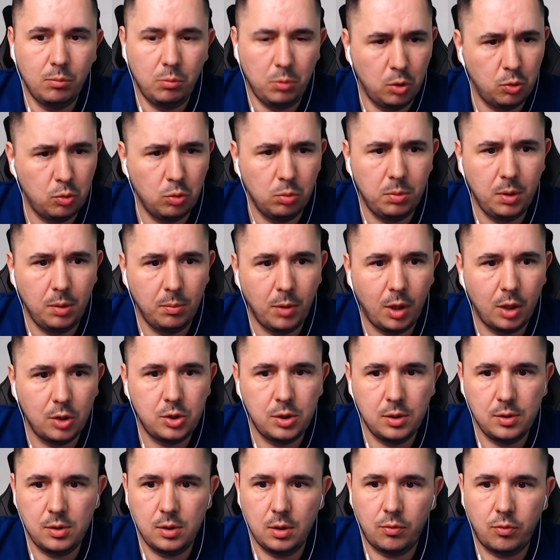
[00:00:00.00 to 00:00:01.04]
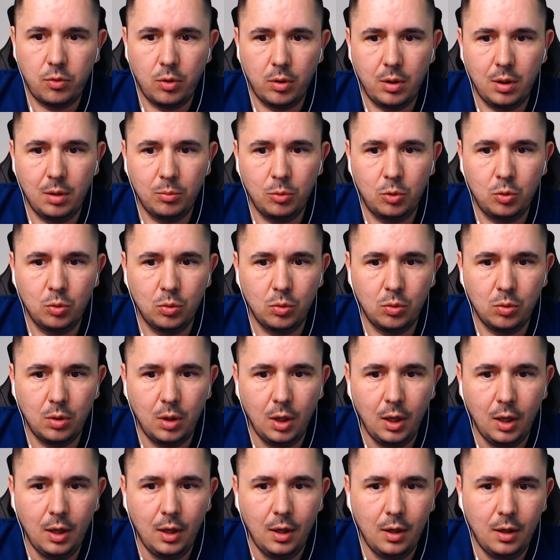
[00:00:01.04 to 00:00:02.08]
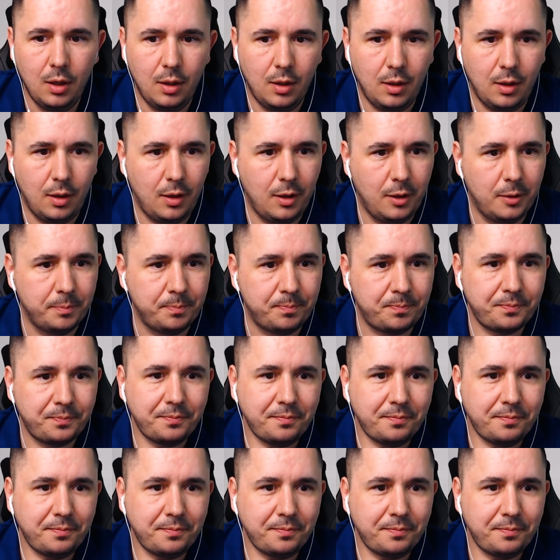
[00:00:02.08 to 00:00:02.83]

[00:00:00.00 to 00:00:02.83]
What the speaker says: It would be much easier for them uh,